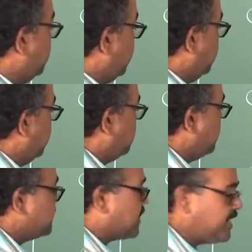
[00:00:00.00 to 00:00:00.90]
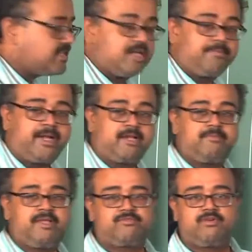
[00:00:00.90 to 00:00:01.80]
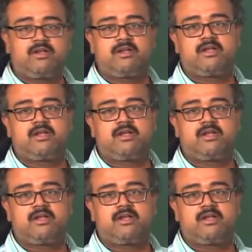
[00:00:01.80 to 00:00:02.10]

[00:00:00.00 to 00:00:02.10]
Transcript: is the conditional pattern base for